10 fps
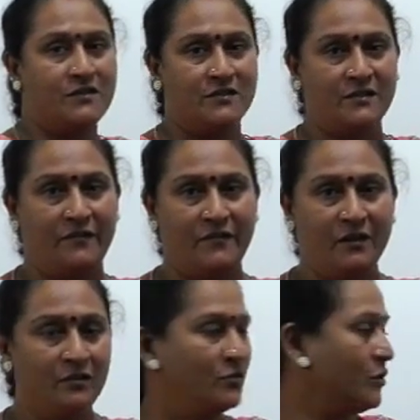is given.
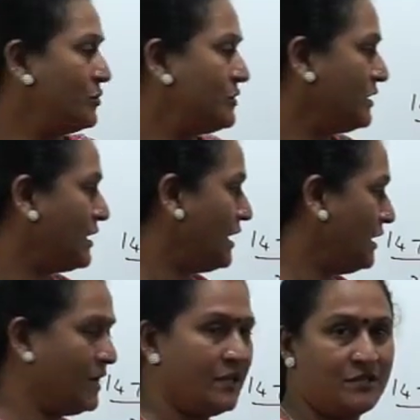So using the
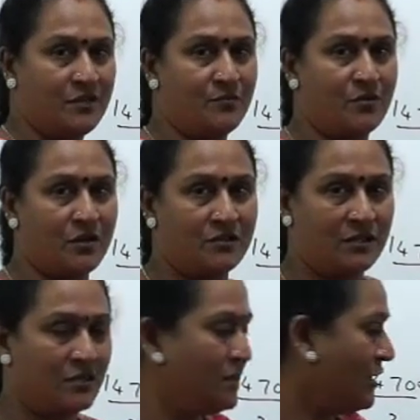allegation
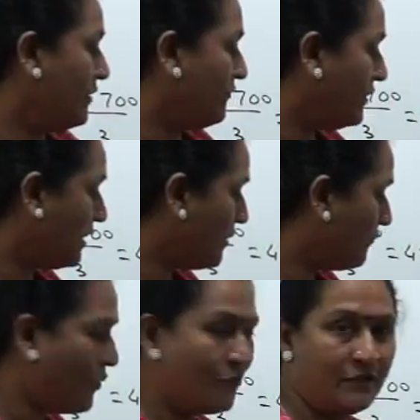process, we have
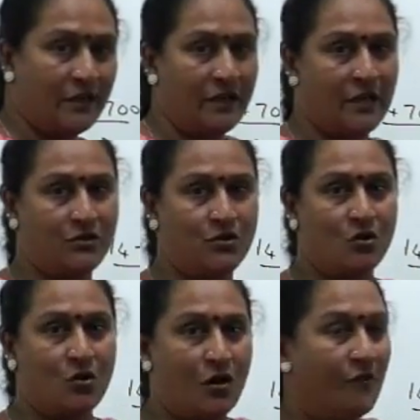found the ratio
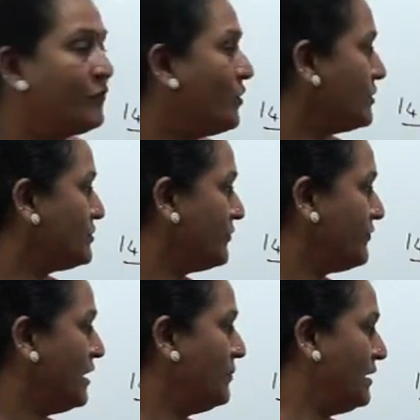of cost of
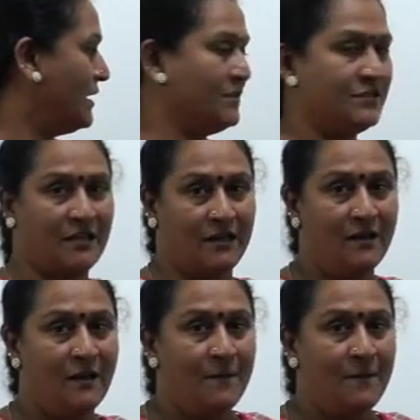table and chair,